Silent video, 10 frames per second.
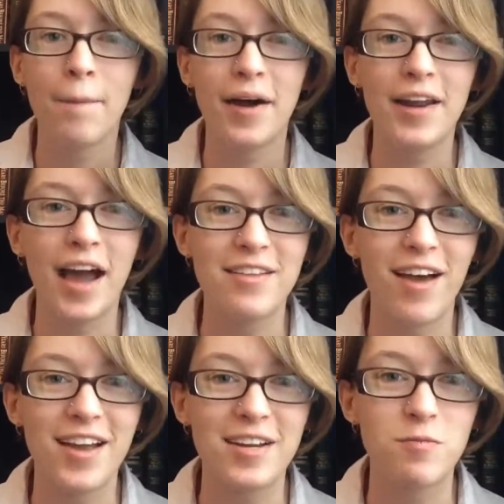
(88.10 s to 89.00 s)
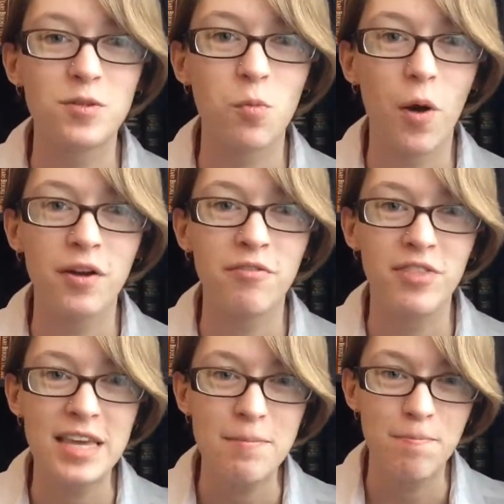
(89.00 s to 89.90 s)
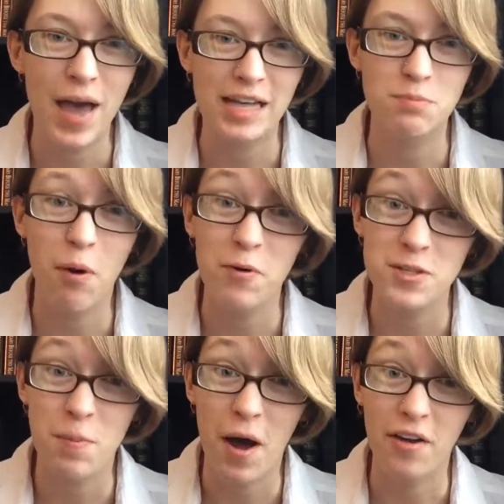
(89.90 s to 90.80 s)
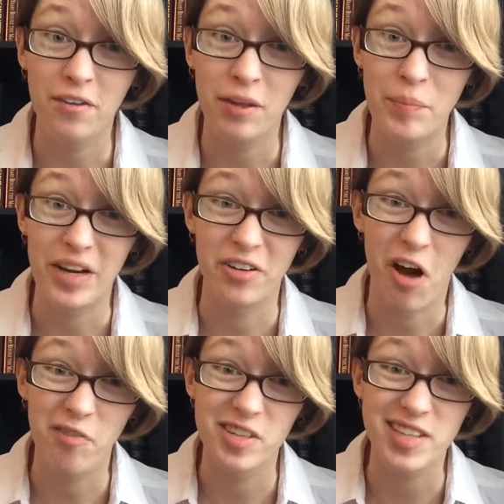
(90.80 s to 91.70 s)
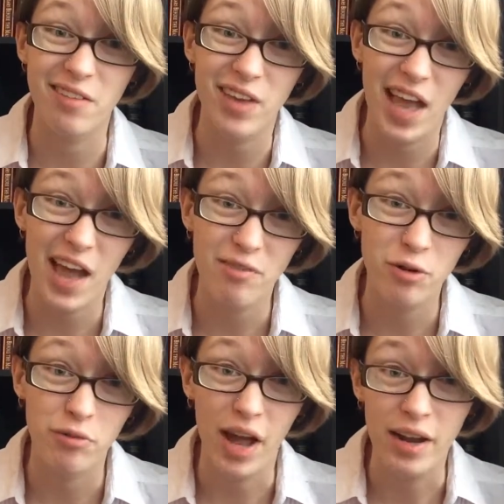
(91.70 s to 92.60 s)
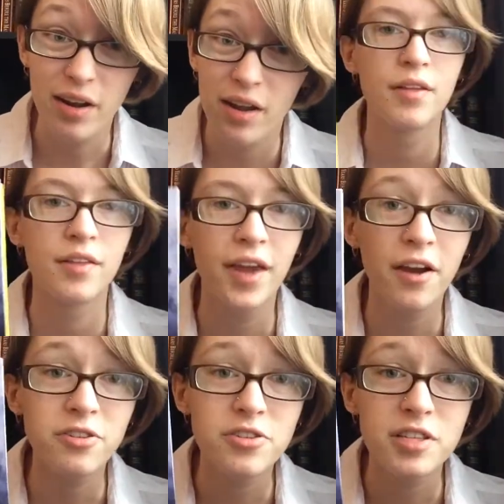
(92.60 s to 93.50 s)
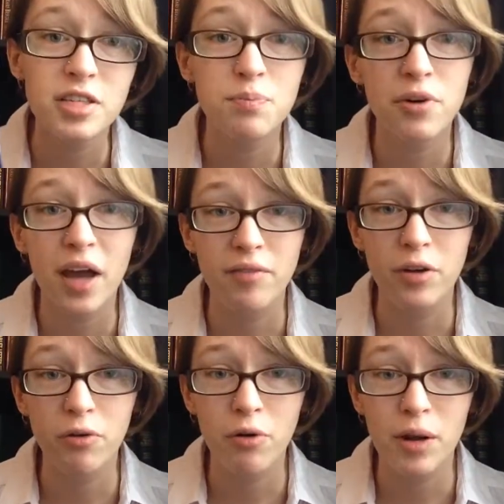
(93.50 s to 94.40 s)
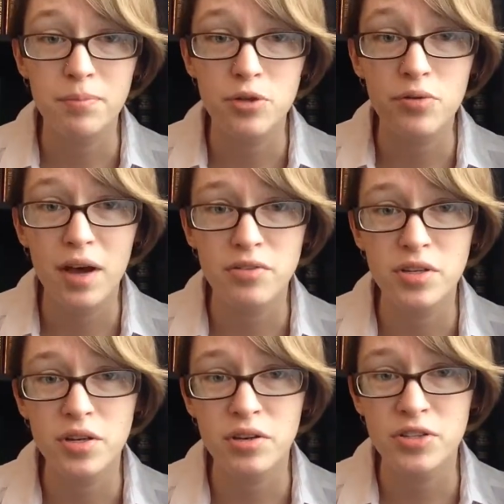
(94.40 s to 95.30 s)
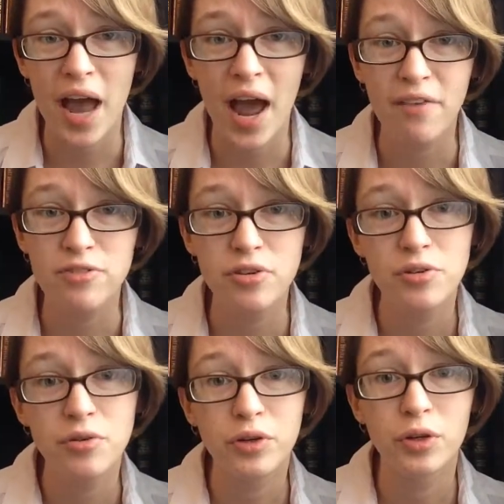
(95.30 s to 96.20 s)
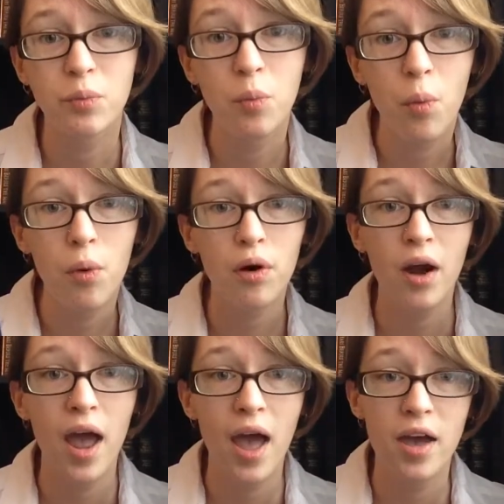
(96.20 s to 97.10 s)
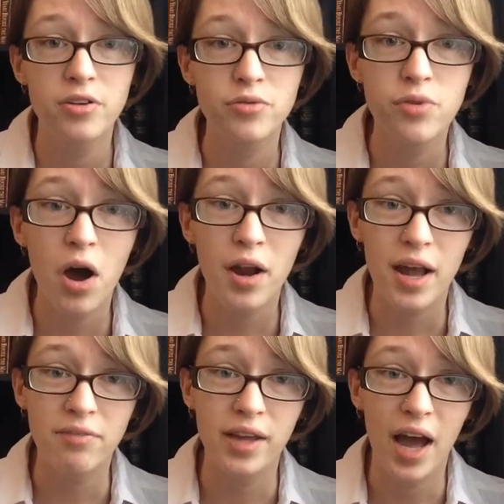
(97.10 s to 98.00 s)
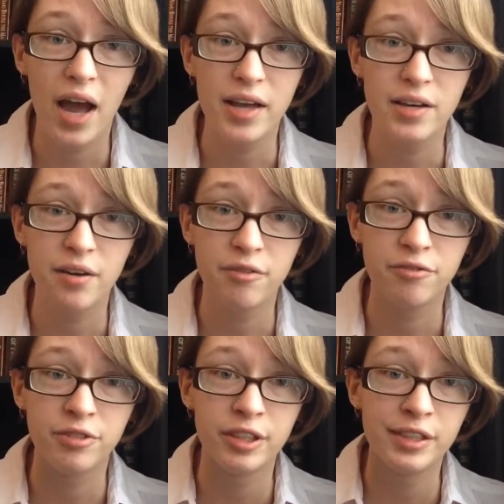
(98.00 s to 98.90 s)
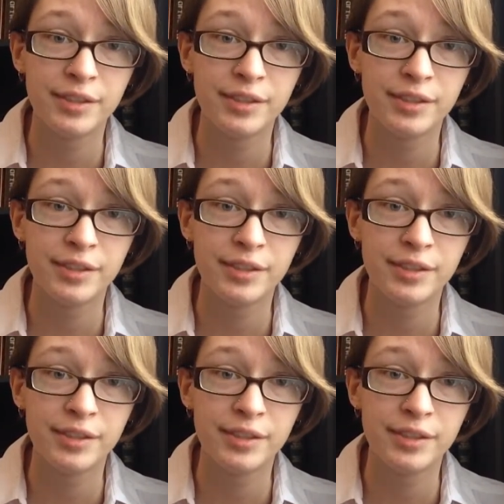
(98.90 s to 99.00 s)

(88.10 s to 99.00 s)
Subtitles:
but I find it was one of the best post-apocalyptic novels I've ever read. The characters in this book, having grown up 2,000 years after a nuclear war, do not have the kind of